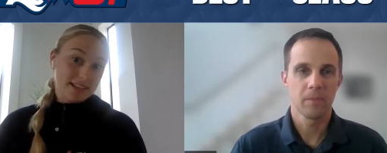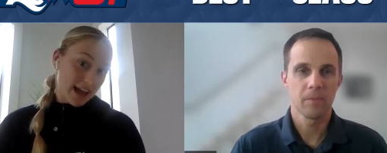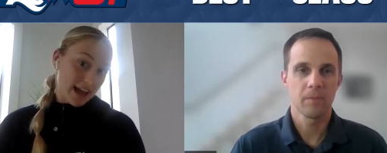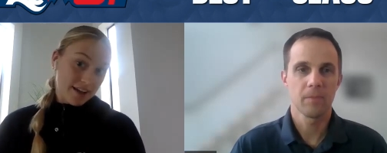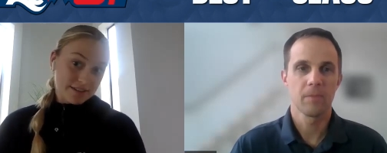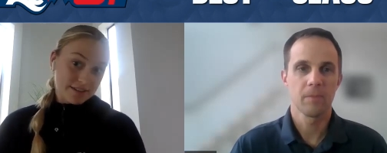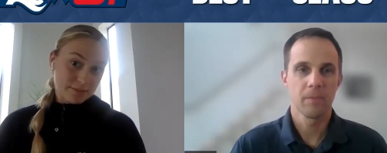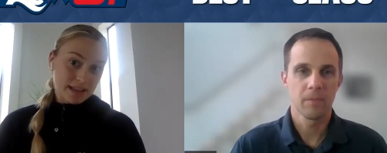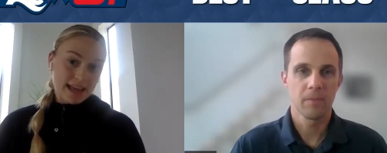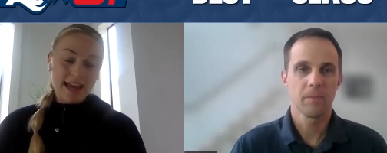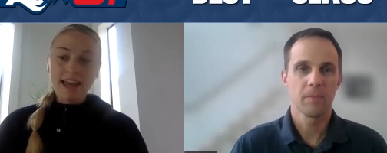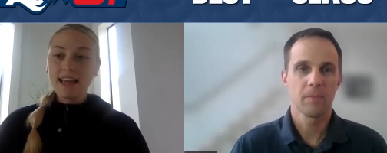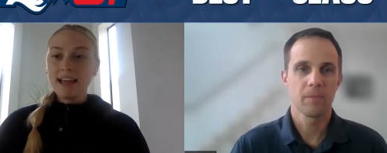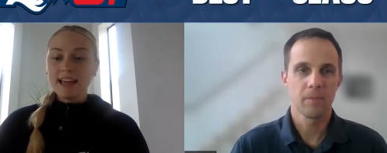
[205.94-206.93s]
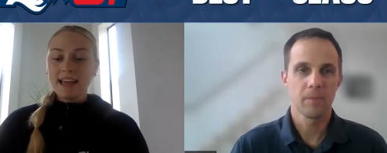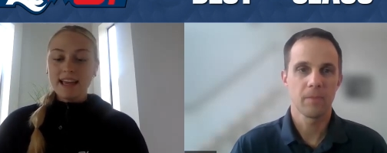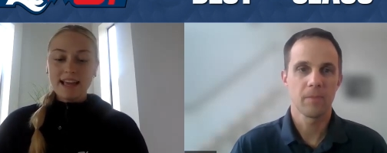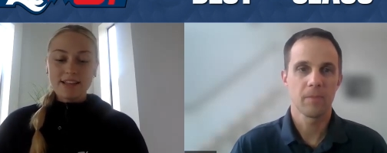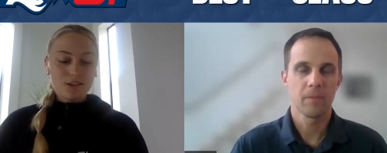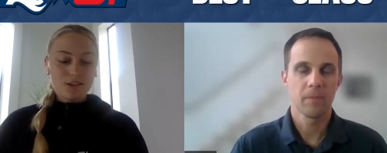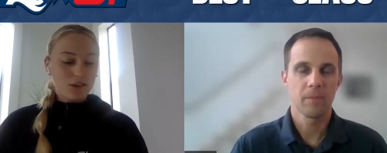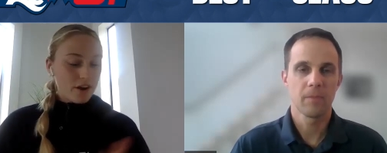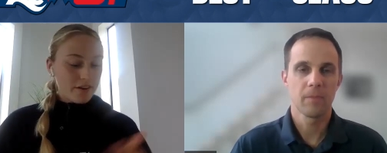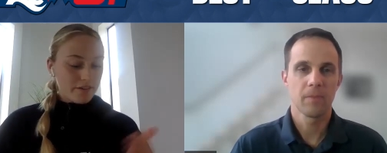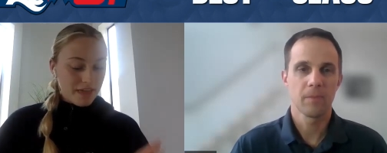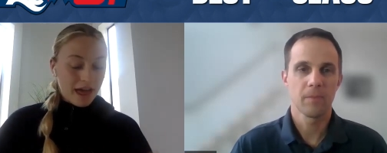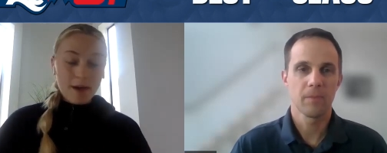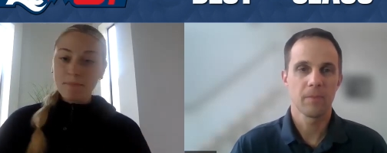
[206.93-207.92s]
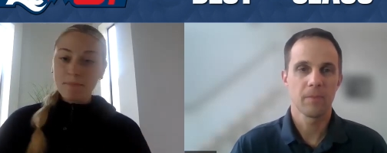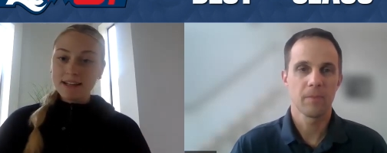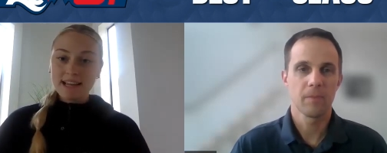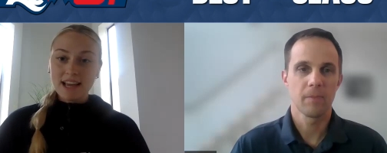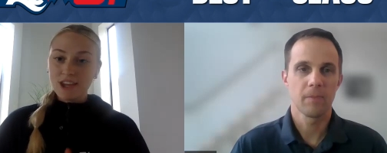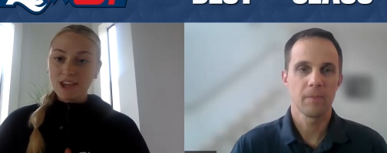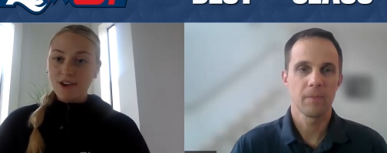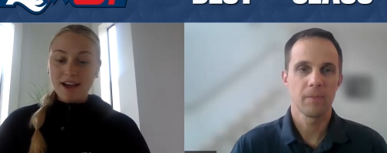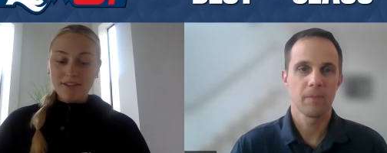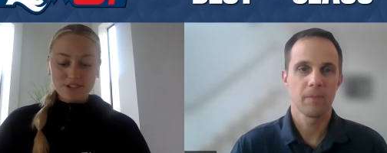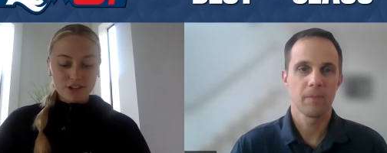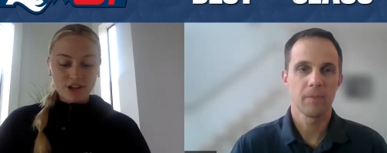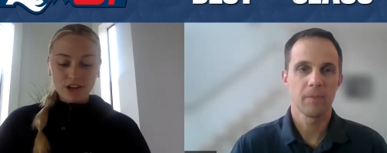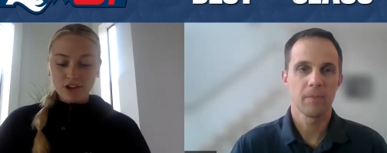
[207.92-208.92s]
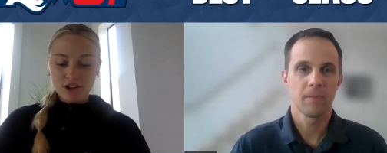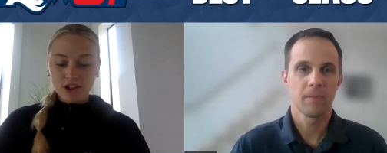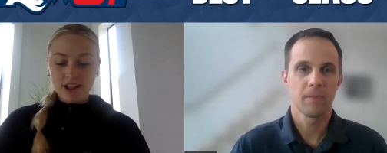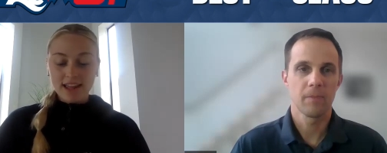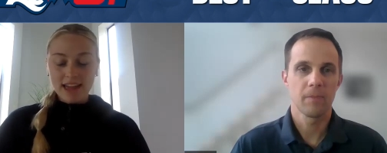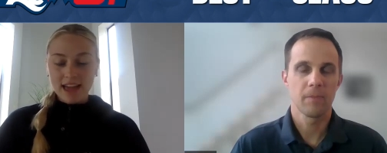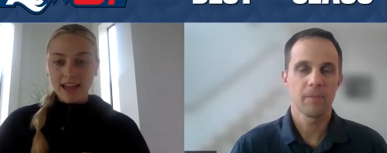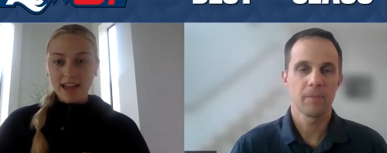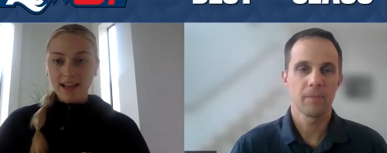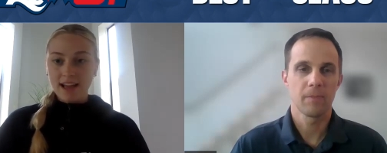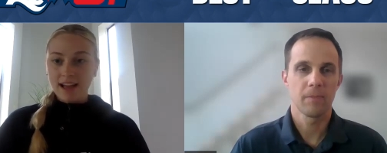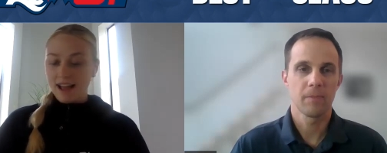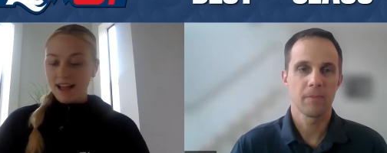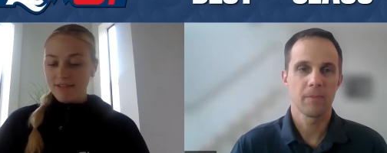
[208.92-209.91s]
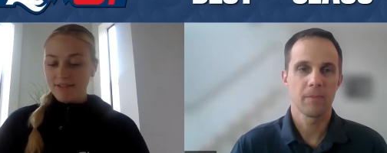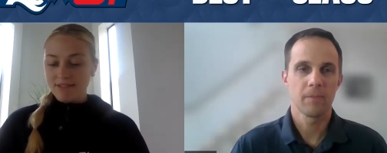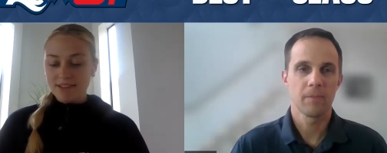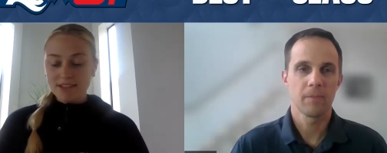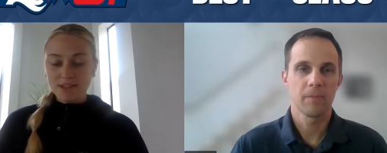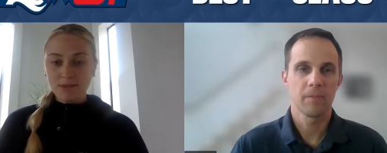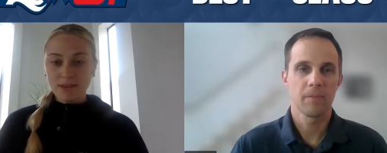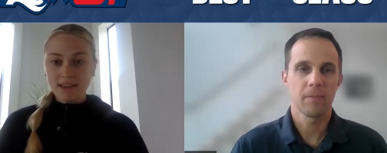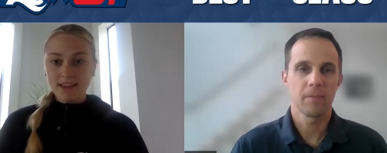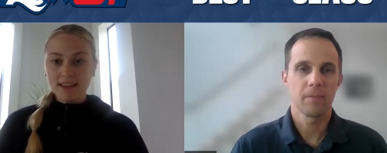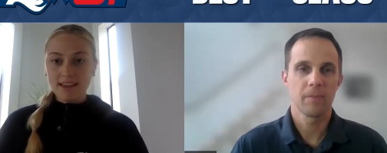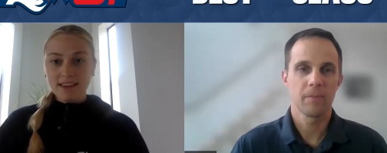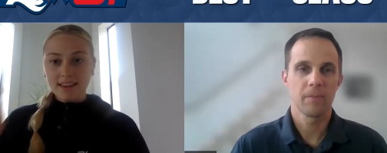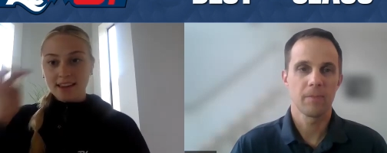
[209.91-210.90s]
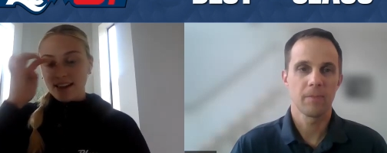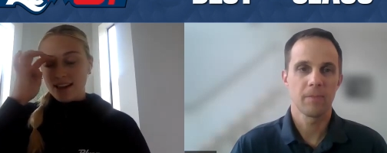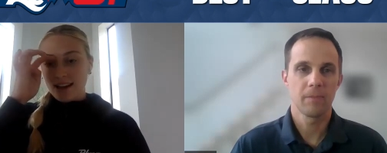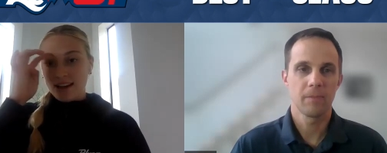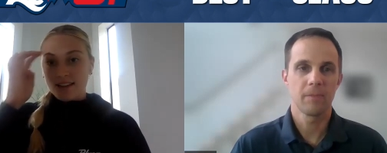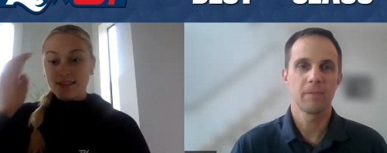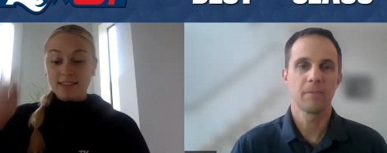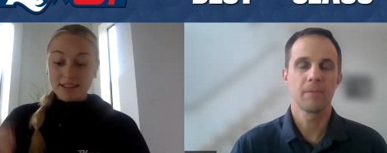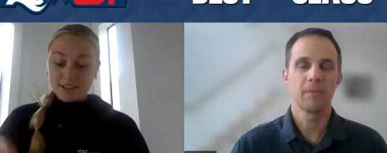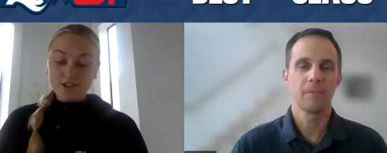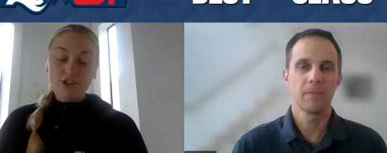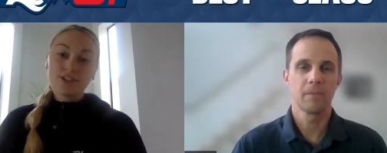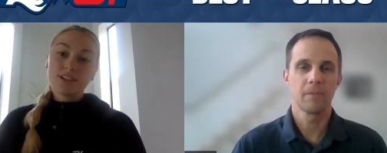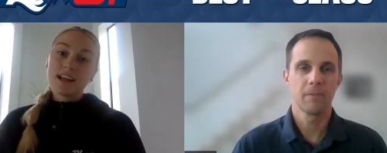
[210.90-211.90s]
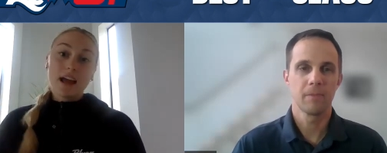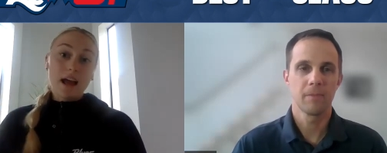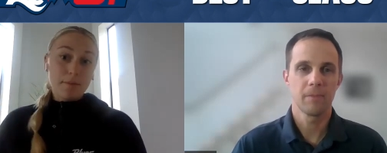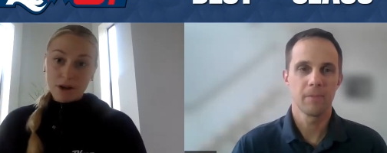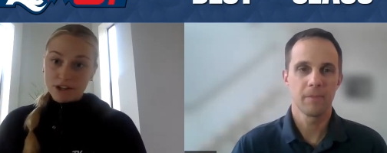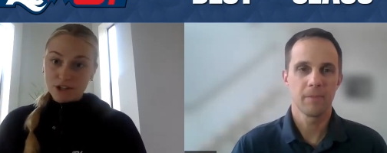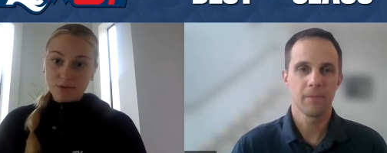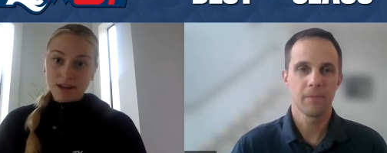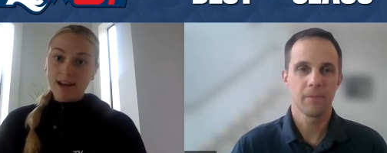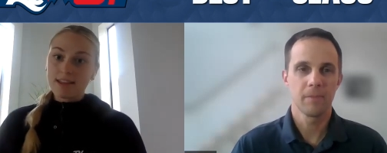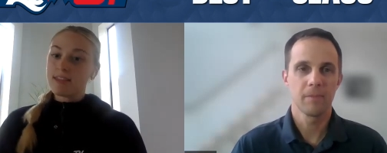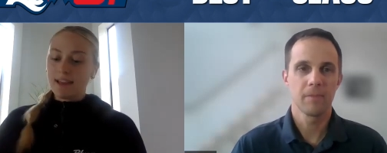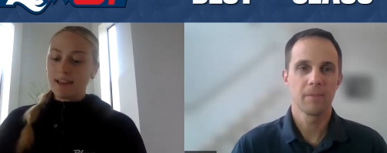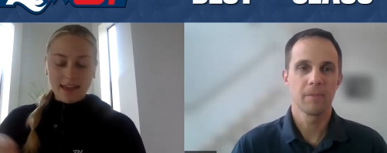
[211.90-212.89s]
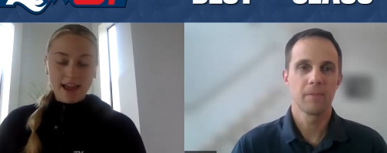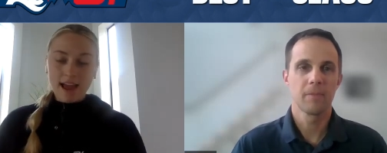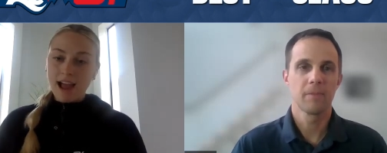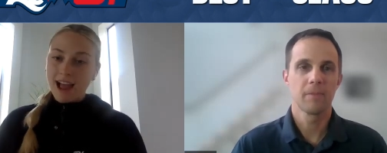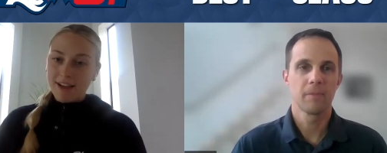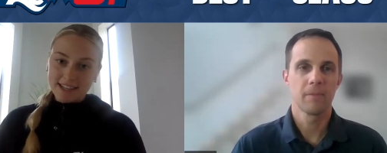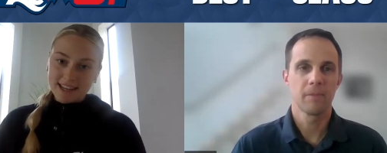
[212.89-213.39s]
Speaker 1: because I have to play, it's a lot of that Monday you have to look, you're like, hey, I have this week, mm-hmm. this Thursday, I'm not doing anything. Okay, I